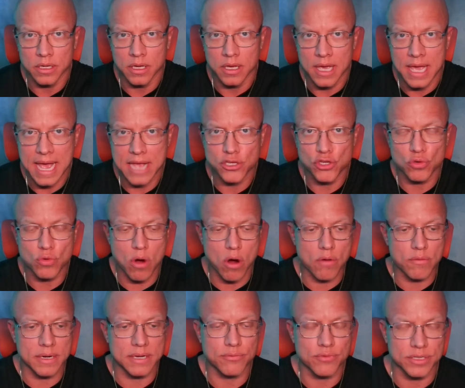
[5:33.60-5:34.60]
had you
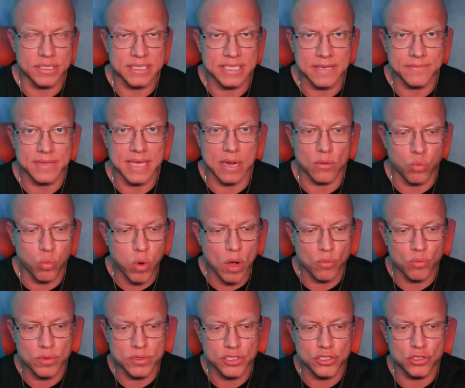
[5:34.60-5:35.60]
already received that?
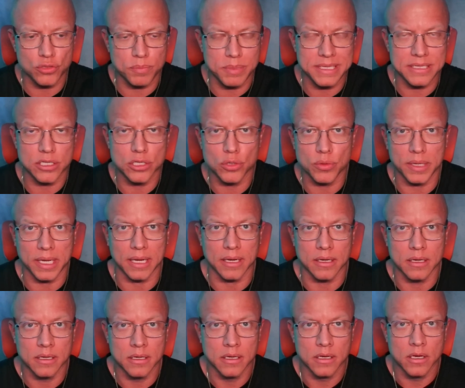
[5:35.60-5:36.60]
What would you be doing?